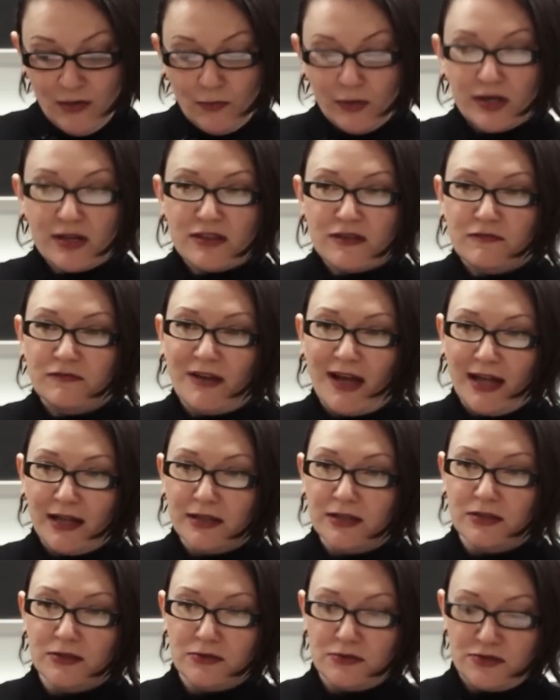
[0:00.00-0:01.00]
What are the
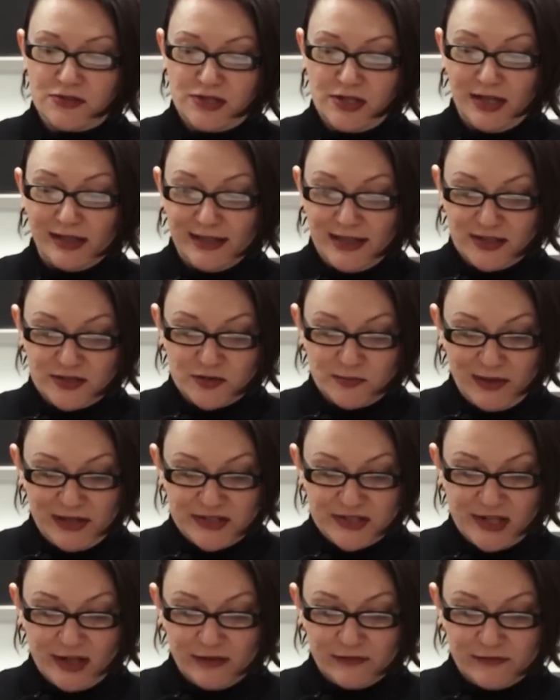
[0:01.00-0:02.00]
values, I ask
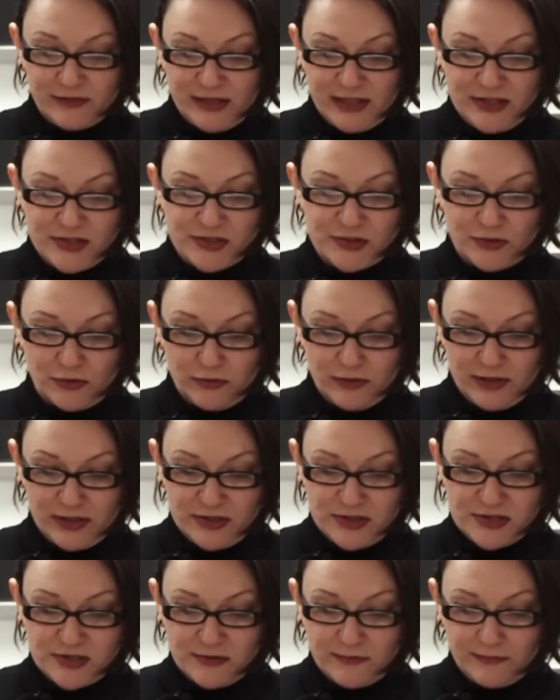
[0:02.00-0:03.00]
myself, in these
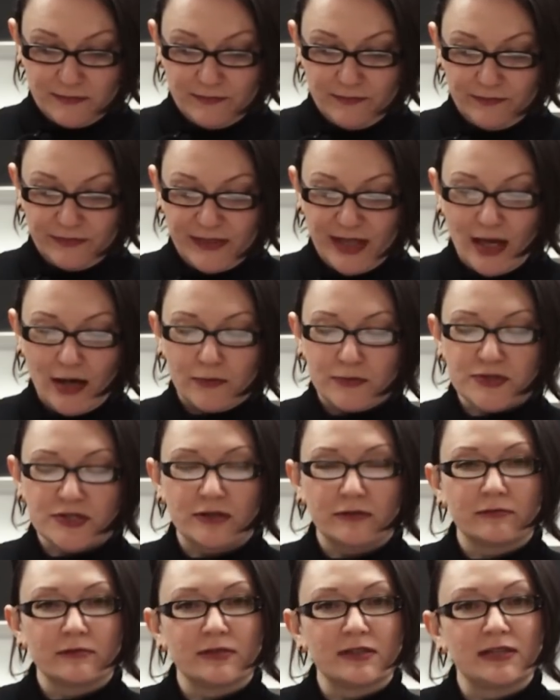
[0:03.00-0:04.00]
stories? How is
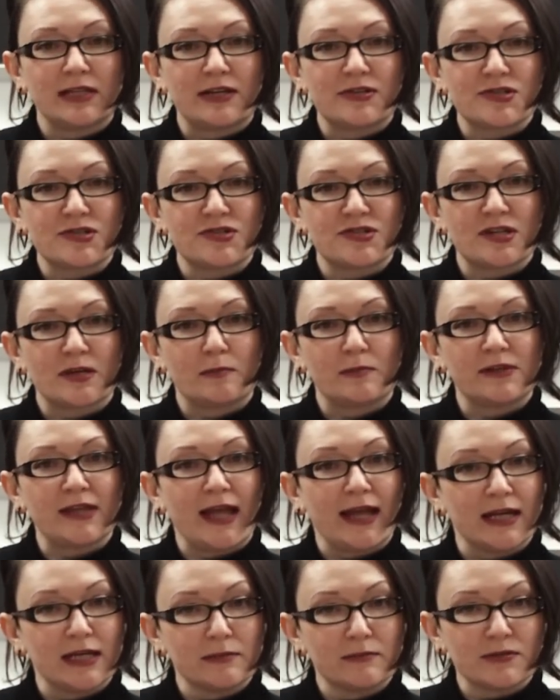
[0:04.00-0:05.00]
our relationship with
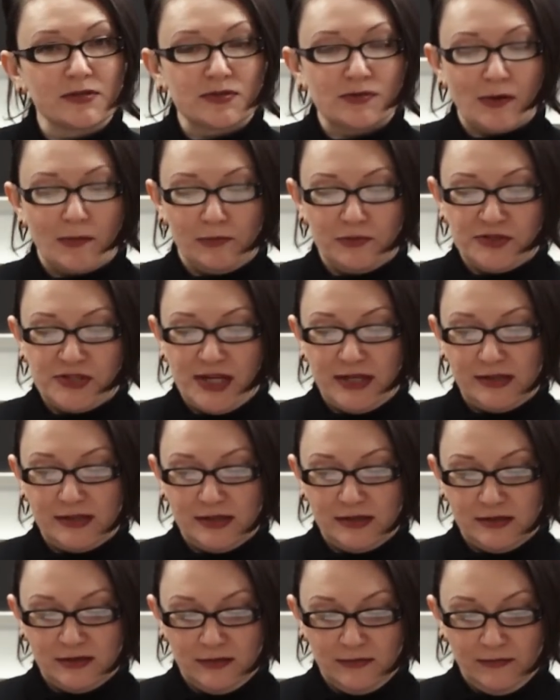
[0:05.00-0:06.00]
animals
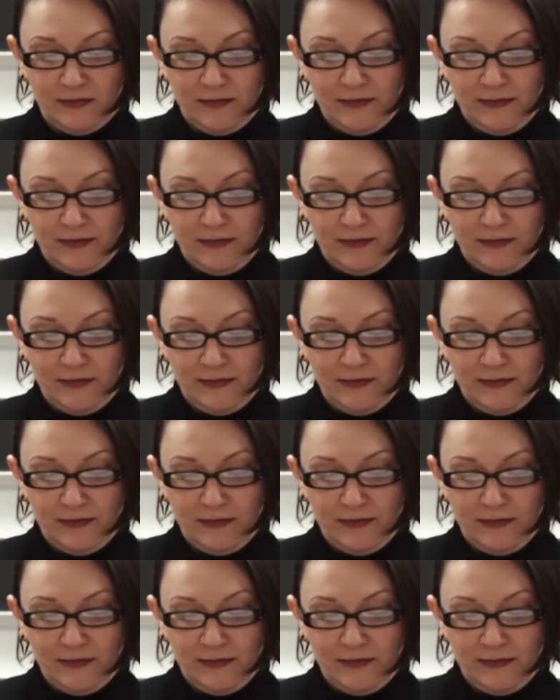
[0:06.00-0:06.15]
represented?